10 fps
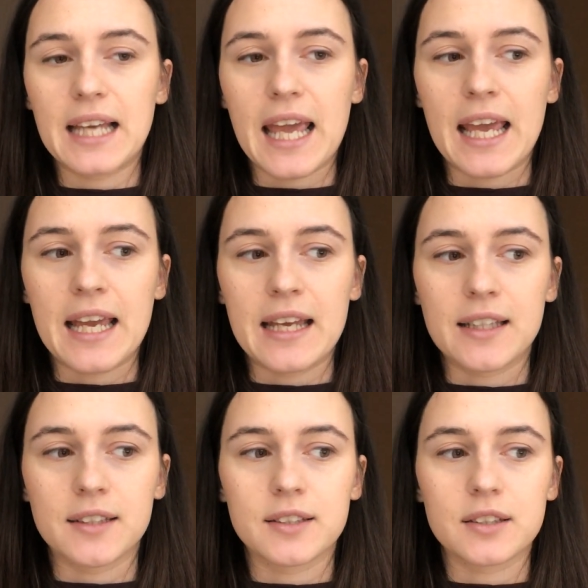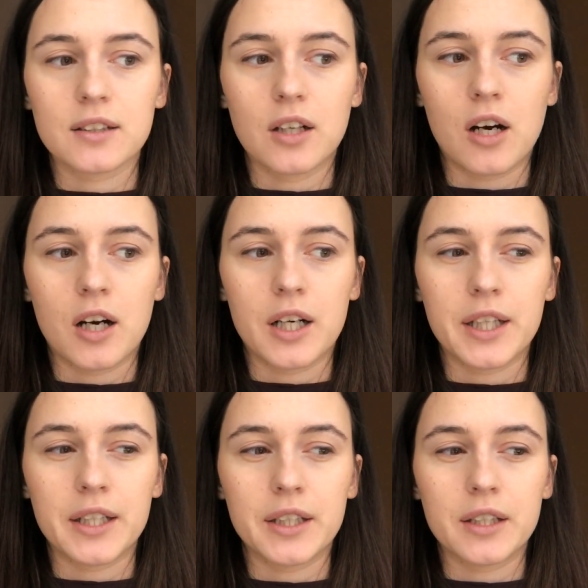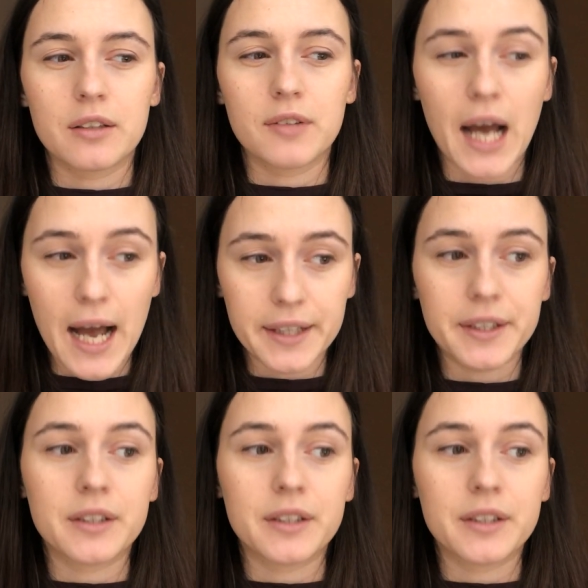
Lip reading: and I had